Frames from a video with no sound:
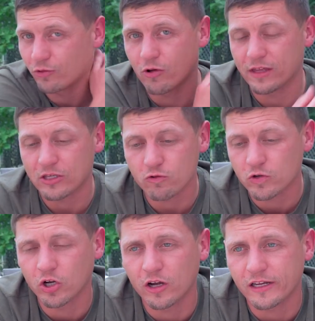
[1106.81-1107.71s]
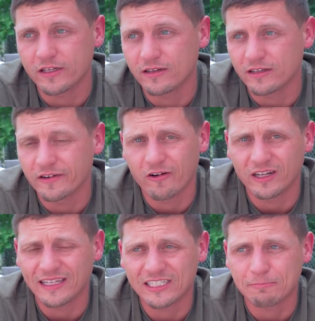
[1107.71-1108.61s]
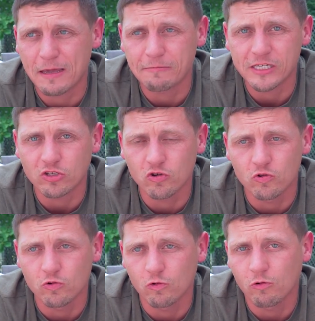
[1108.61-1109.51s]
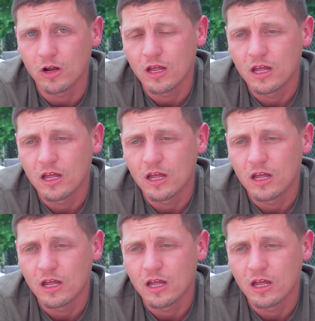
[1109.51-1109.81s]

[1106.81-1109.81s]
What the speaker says: know that you could, you know, unless maybe